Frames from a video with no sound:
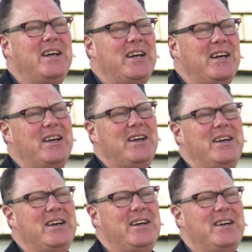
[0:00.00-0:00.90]

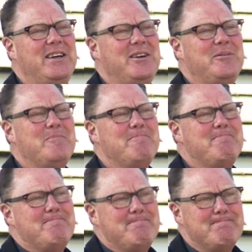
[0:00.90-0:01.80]

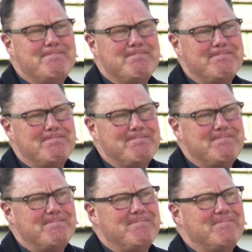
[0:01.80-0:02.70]

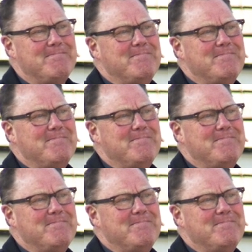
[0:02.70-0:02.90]
(silence)